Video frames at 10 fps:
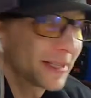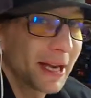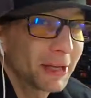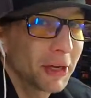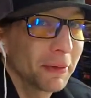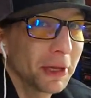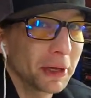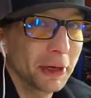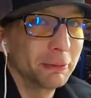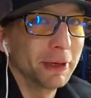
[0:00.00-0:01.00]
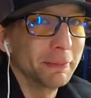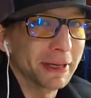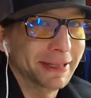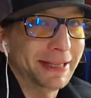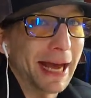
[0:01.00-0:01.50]
actually a really good one,
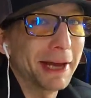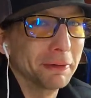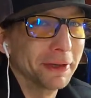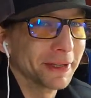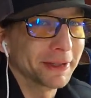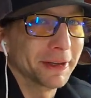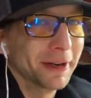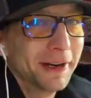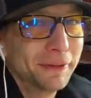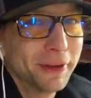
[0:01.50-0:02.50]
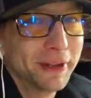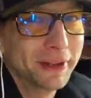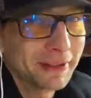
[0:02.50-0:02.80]
but a sad one to start off with.